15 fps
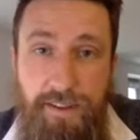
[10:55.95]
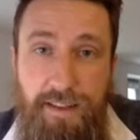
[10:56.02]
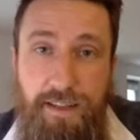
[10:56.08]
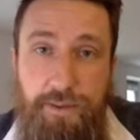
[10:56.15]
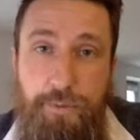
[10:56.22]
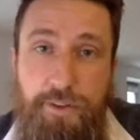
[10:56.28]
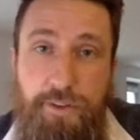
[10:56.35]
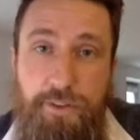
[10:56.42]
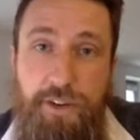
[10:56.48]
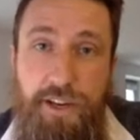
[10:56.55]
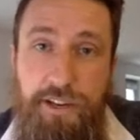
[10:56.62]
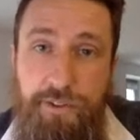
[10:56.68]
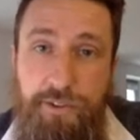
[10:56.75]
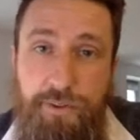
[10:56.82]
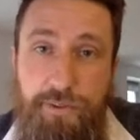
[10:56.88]
like we
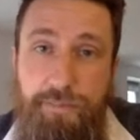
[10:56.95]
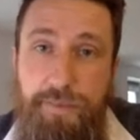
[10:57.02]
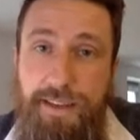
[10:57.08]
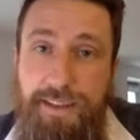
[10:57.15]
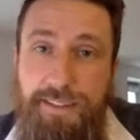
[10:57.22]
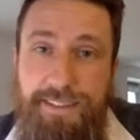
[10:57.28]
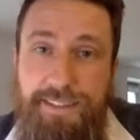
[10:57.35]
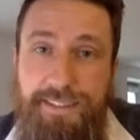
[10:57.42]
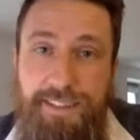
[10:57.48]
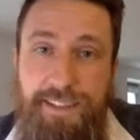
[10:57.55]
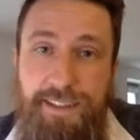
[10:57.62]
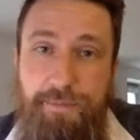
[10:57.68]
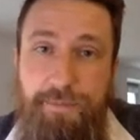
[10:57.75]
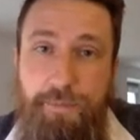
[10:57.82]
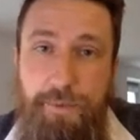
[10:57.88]
try to make it
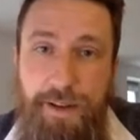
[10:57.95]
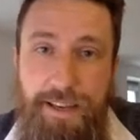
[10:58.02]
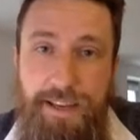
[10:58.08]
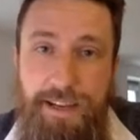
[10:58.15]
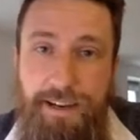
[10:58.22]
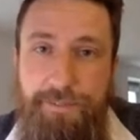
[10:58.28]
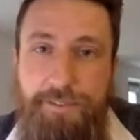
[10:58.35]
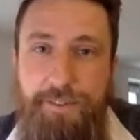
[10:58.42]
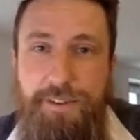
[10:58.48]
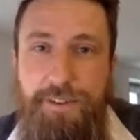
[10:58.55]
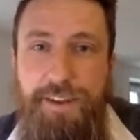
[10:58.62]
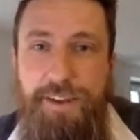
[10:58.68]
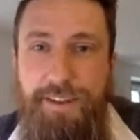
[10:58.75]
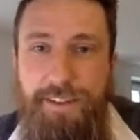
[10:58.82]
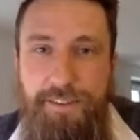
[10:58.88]
break after
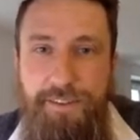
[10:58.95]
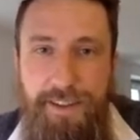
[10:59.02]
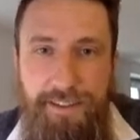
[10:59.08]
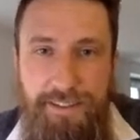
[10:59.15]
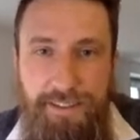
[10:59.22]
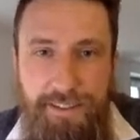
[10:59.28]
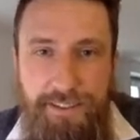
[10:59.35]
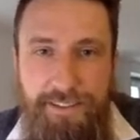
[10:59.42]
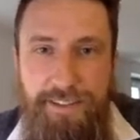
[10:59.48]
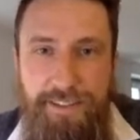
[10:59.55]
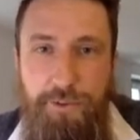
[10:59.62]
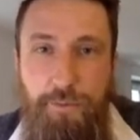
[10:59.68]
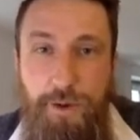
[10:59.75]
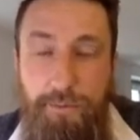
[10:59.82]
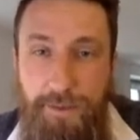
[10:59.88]
10 years
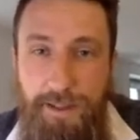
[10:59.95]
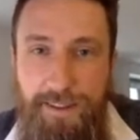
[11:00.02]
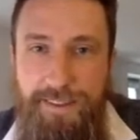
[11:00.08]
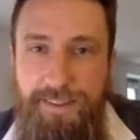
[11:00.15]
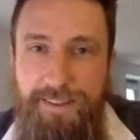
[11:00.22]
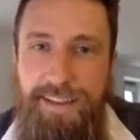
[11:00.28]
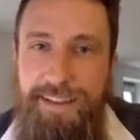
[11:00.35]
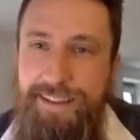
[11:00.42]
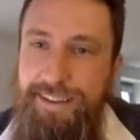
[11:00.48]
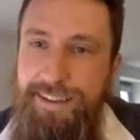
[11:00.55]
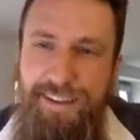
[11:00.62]
in 1 month, like